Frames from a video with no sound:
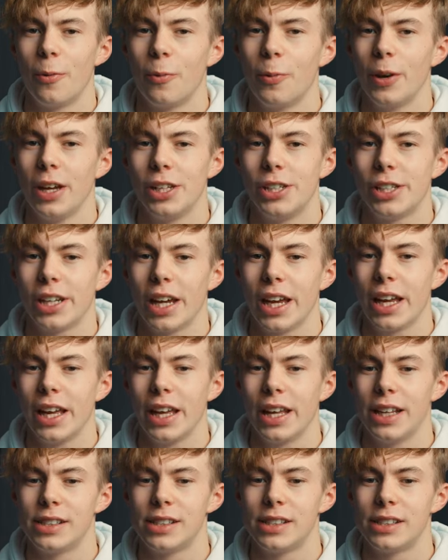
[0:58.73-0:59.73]
which
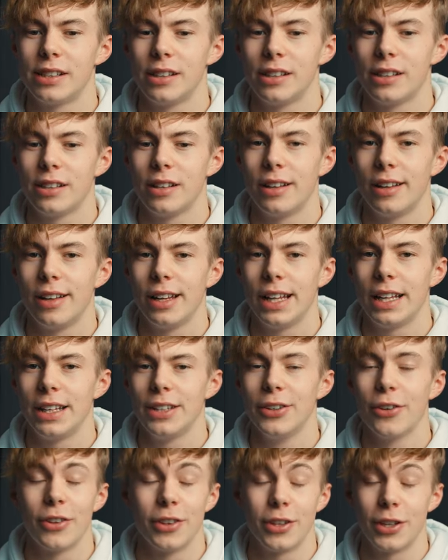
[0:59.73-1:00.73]
is
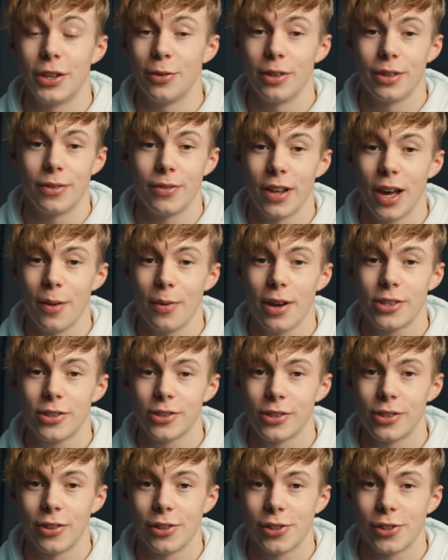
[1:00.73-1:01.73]
nothing to do with The Fly, but it's
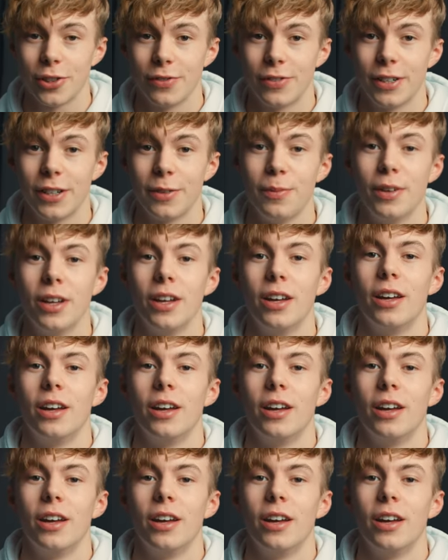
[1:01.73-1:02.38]
just another short film.